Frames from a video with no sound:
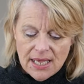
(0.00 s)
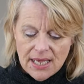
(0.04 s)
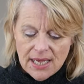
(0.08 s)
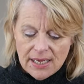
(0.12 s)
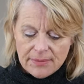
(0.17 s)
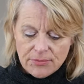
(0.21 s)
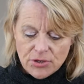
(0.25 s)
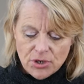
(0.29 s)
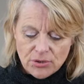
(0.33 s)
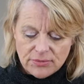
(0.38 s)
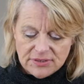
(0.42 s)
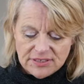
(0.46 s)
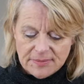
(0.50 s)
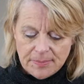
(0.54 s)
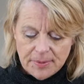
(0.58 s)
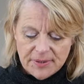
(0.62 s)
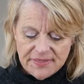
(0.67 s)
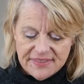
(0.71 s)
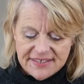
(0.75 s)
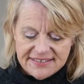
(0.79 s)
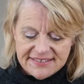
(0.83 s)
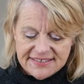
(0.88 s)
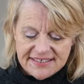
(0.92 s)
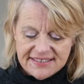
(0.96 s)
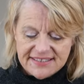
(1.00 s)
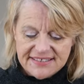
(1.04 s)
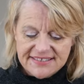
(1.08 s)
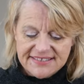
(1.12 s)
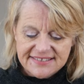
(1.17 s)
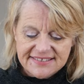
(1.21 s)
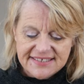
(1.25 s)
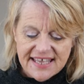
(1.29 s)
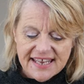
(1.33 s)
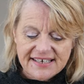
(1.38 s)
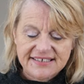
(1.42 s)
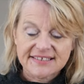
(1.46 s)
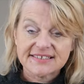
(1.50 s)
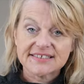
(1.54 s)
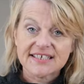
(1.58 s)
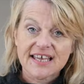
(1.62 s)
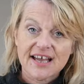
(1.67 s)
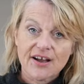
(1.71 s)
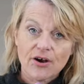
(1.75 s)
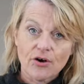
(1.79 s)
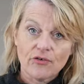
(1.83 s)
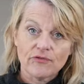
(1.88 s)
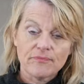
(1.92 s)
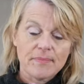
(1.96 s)
I'm going to put this in the centre
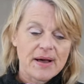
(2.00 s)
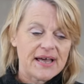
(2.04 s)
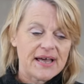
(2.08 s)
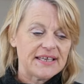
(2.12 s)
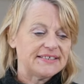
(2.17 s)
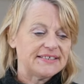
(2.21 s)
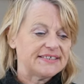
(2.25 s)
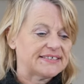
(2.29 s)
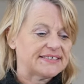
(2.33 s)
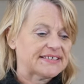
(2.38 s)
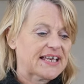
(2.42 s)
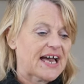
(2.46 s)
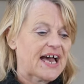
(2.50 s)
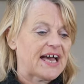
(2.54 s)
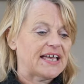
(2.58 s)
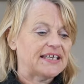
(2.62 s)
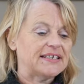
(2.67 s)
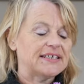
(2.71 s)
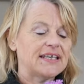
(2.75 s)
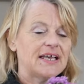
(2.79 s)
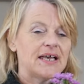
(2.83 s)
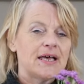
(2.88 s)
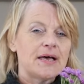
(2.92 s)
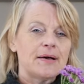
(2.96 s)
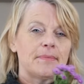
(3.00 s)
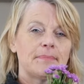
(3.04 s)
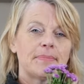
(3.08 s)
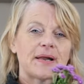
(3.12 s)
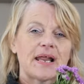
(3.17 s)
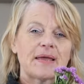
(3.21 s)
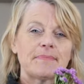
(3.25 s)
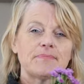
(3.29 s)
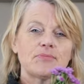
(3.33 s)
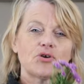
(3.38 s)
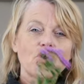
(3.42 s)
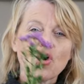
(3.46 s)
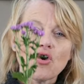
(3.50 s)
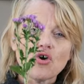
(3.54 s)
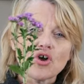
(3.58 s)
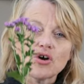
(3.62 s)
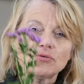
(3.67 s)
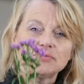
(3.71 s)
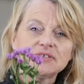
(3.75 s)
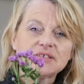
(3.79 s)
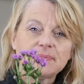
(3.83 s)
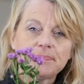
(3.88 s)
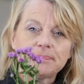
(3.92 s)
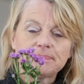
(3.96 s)
of my design. But I'm not
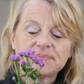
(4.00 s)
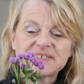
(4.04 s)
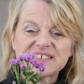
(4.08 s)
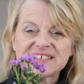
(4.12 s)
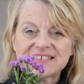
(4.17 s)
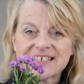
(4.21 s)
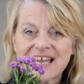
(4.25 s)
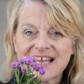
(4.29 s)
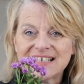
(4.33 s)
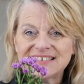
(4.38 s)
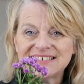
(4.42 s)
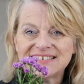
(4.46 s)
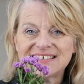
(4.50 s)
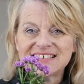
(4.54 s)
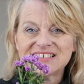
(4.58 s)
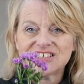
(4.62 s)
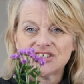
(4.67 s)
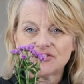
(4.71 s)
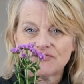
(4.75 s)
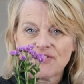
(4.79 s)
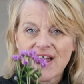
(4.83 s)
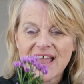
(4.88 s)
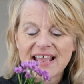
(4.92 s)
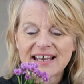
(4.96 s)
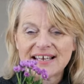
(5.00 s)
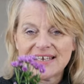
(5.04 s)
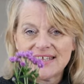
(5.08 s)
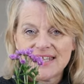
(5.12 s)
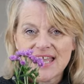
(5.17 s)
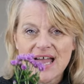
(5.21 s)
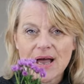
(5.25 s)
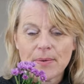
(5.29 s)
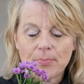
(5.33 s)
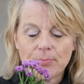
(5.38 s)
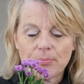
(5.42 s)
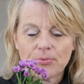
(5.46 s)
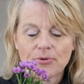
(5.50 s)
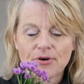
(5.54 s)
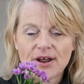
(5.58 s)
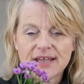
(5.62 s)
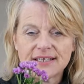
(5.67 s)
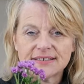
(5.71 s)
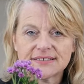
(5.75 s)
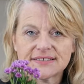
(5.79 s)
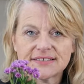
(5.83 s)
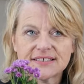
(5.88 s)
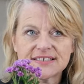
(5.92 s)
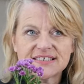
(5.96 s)
going to stand it directly
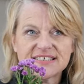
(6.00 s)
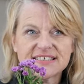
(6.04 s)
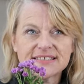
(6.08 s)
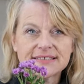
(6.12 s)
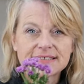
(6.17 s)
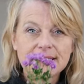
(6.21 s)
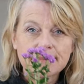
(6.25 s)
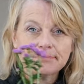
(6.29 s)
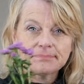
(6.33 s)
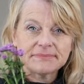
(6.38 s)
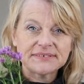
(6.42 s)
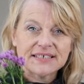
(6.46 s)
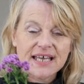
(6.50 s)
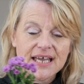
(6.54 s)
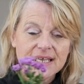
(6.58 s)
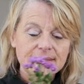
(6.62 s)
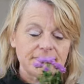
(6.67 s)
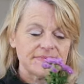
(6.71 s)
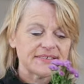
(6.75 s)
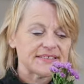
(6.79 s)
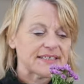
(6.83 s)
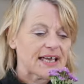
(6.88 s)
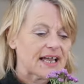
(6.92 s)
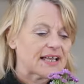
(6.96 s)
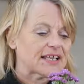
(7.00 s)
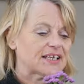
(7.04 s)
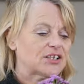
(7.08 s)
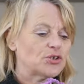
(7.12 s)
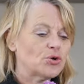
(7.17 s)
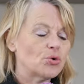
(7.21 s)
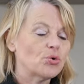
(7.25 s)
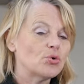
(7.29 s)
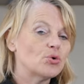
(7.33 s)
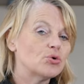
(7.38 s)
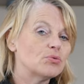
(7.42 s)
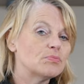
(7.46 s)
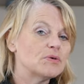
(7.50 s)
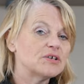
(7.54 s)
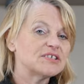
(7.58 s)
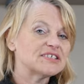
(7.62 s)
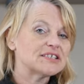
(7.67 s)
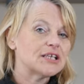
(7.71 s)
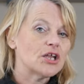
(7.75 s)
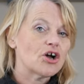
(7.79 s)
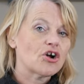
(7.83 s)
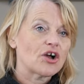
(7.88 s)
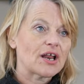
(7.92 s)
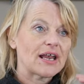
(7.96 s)
upright, because sometimes that can
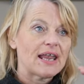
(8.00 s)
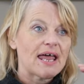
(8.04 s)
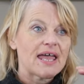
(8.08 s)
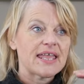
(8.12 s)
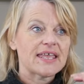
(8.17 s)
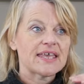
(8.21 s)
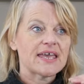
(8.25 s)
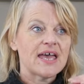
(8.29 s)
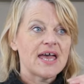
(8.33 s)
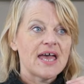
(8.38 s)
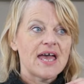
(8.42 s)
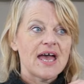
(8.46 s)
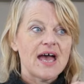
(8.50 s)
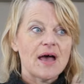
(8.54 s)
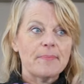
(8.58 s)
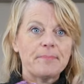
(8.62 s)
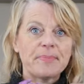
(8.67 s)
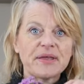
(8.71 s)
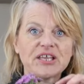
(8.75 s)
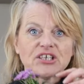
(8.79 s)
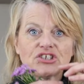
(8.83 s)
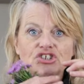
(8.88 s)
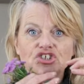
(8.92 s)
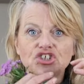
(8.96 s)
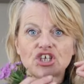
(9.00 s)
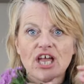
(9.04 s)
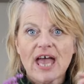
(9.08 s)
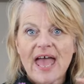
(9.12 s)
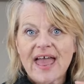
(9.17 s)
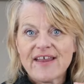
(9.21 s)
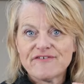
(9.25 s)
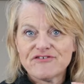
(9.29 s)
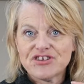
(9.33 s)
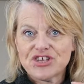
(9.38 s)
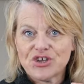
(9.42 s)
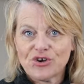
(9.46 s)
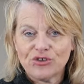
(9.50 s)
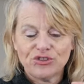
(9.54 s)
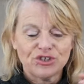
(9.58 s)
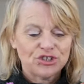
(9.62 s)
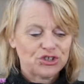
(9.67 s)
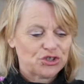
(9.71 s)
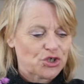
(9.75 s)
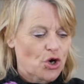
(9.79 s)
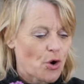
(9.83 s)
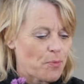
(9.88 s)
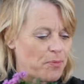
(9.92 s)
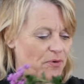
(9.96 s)
almost look like a big cherry on the
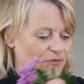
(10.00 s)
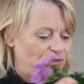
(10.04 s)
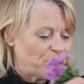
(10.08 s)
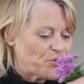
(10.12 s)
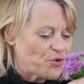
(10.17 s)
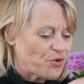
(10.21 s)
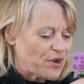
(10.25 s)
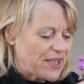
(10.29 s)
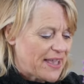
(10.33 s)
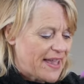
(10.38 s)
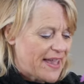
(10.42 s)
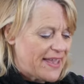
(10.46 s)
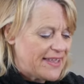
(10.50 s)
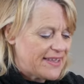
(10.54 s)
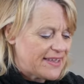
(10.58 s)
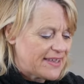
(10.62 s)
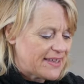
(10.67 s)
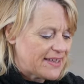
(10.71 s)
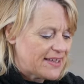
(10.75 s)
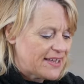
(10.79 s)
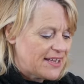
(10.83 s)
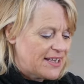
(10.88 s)
top of your cake.